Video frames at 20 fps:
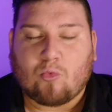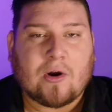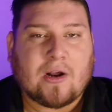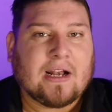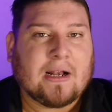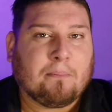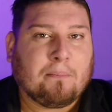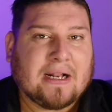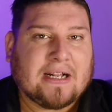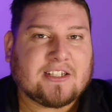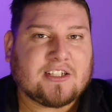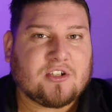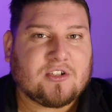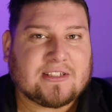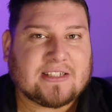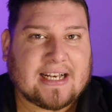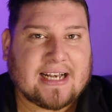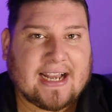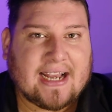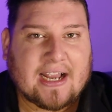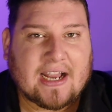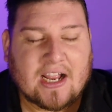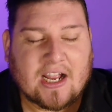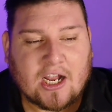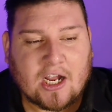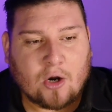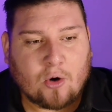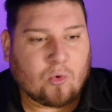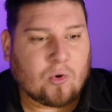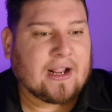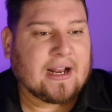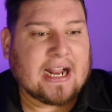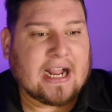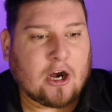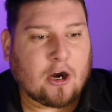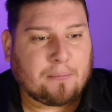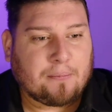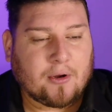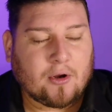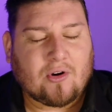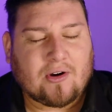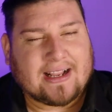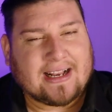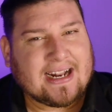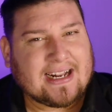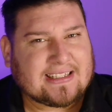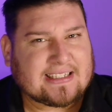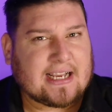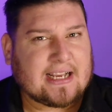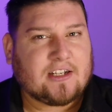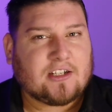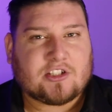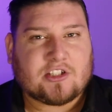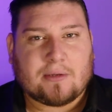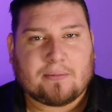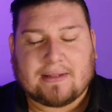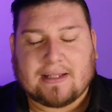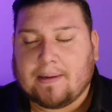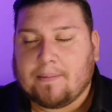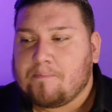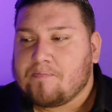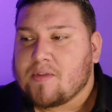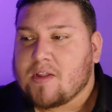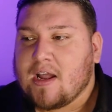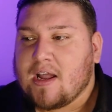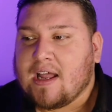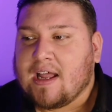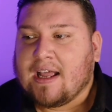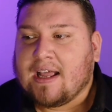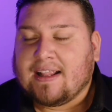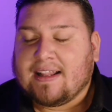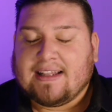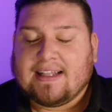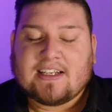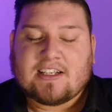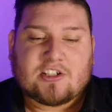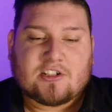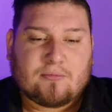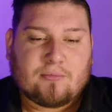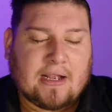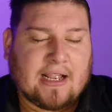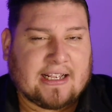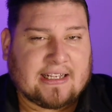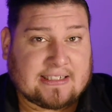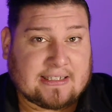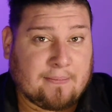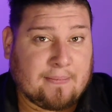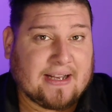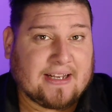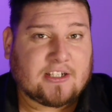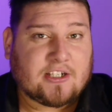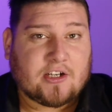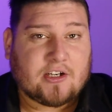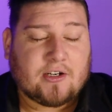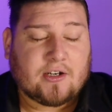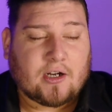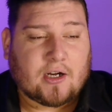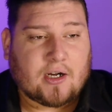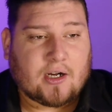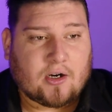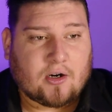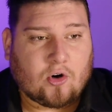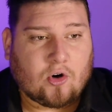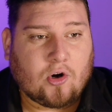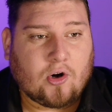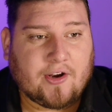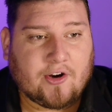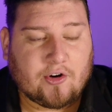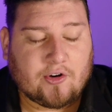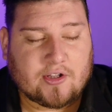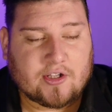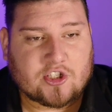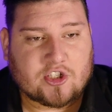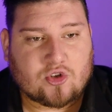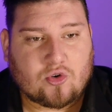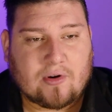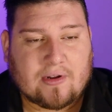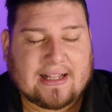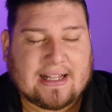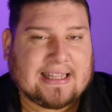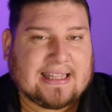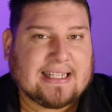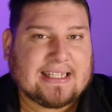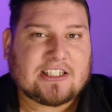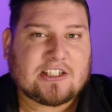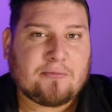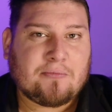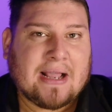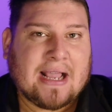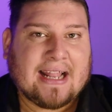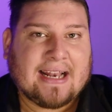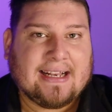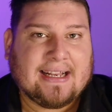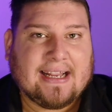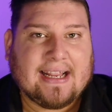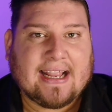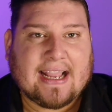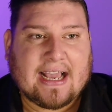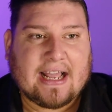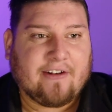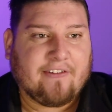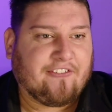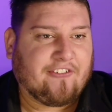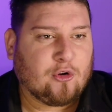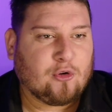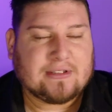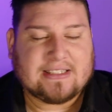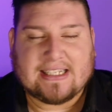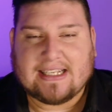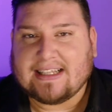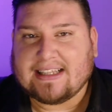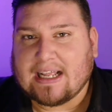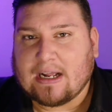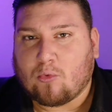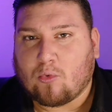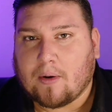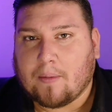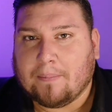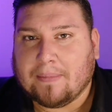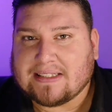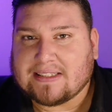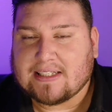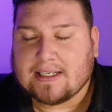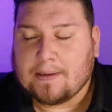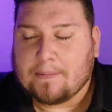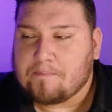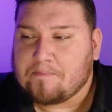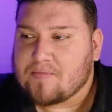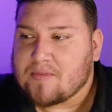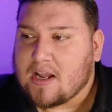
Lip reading: We're going to bless you today. We're going to help you out." Can I tell you something? This, as I mentioned earlier in the story, that this man, he had a few teeth that were missing.